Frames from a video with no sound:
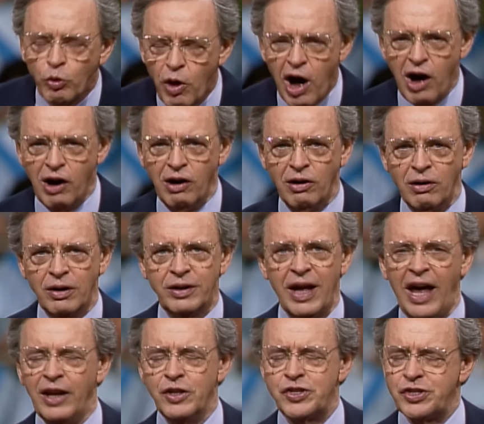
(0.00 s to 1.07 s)
wrong
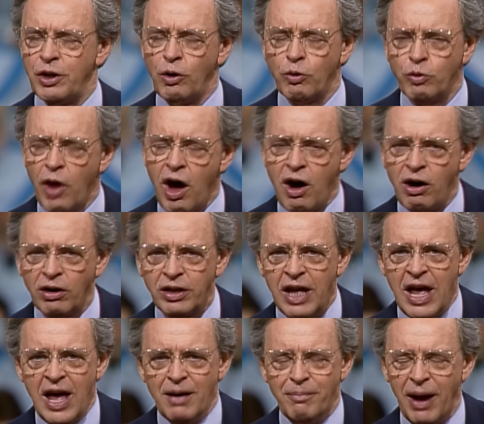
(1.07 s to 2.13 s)
and so wronged
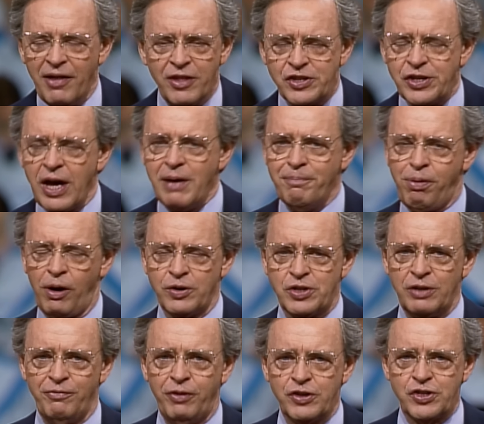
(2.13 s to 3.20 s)
by the same
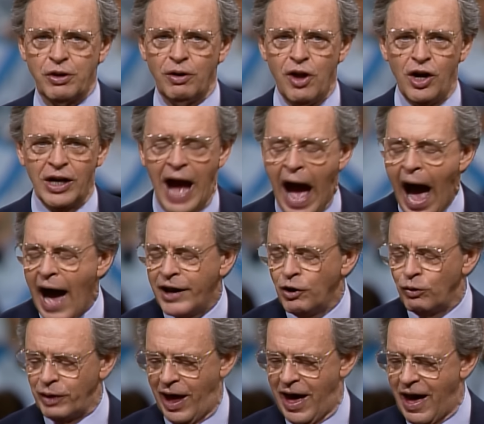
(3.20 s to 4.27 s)
person for so long, I
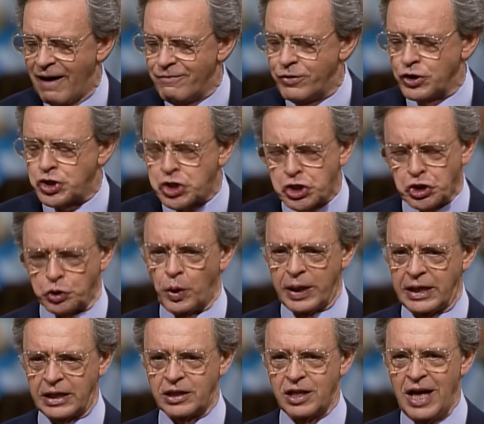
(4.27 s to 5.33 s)
don't have the
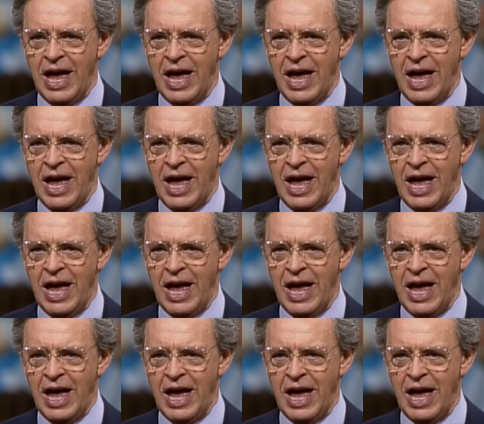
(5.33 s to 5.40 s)
strength.